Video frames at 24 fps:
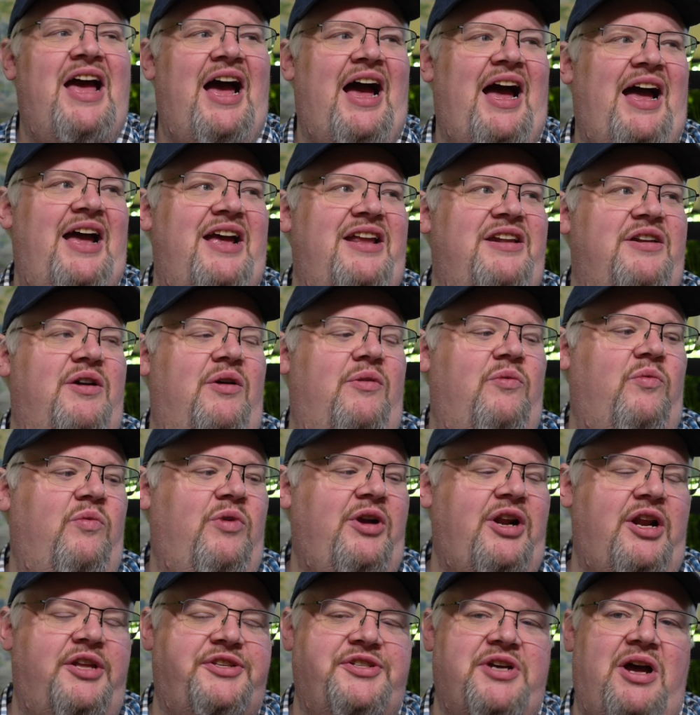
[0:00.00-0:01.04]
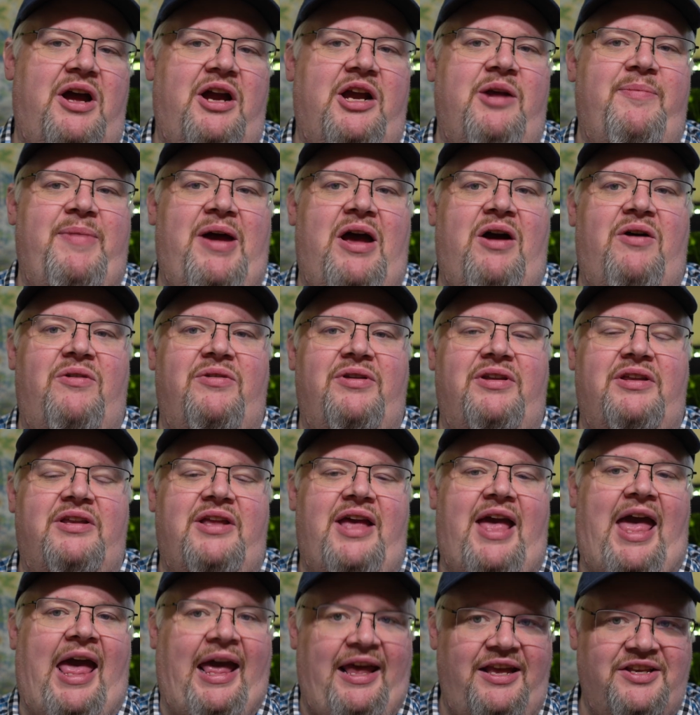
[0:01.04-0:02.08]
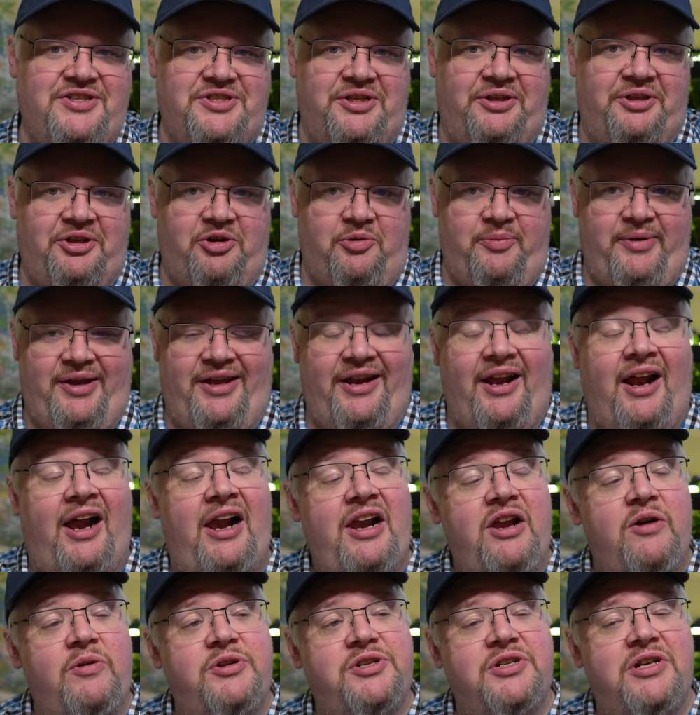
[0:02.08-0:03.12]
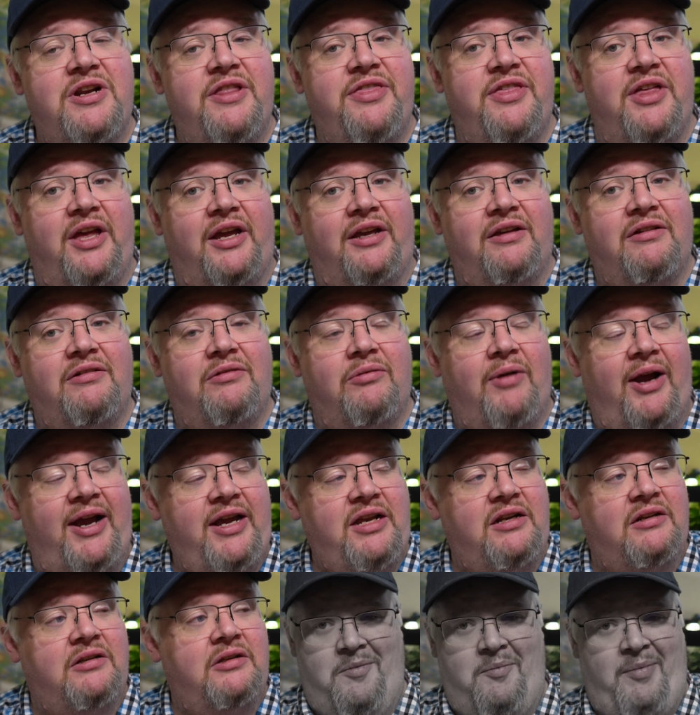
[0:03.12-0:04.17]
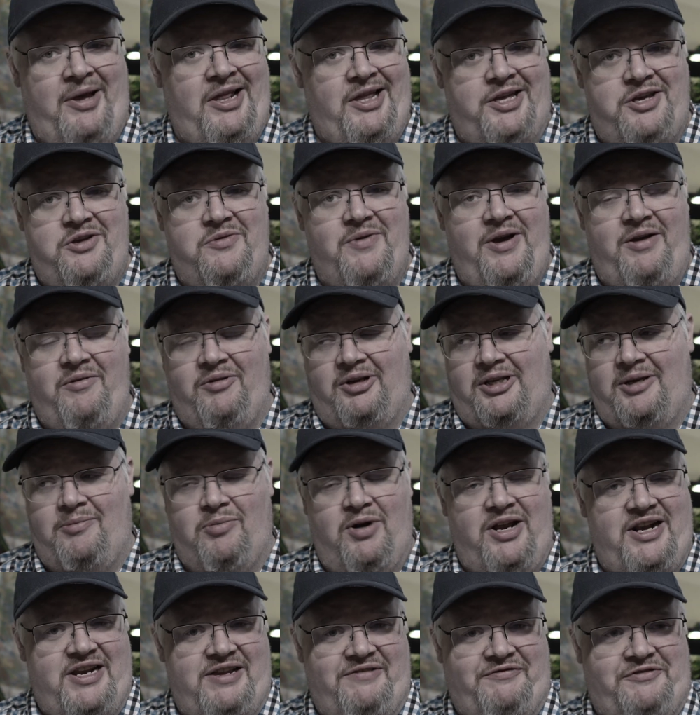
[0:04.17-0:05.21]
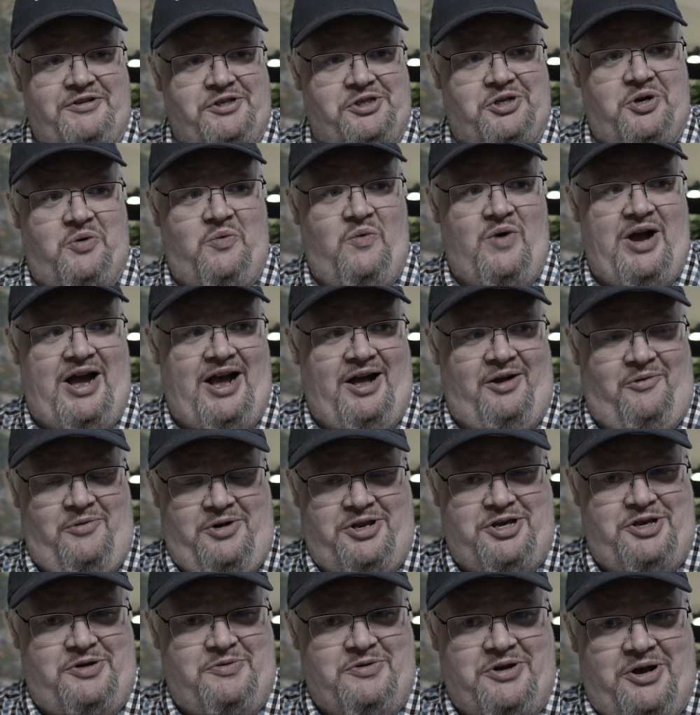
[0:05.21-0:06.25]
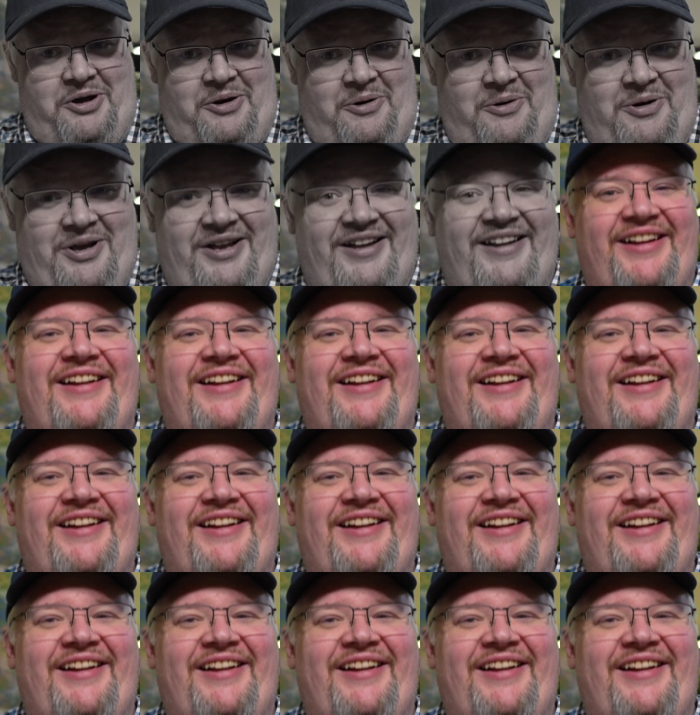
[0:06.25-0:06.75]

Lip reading: And we're going to talk about eggs a little bit. I know what you're going to think, right? Bentley, you ain't really bred any fish in a while. What do you know?